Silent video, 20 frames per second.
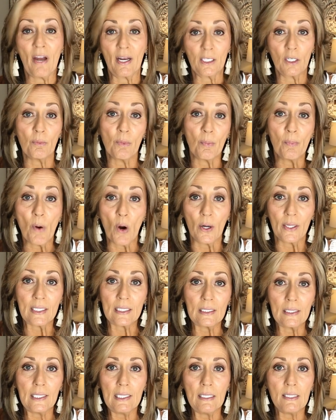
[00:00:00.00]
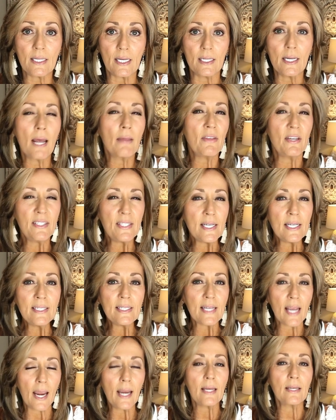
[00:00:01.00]
vacuum apart and cleaned it. Now that did
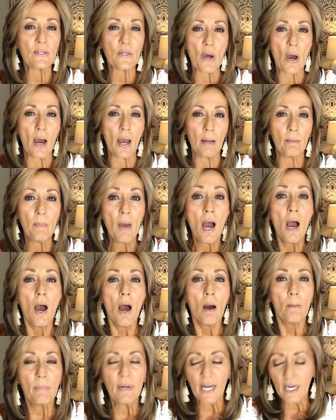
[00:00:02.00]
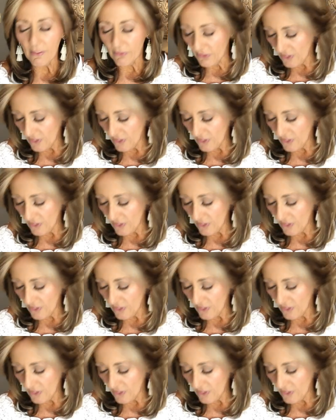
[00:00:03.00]
take time, but I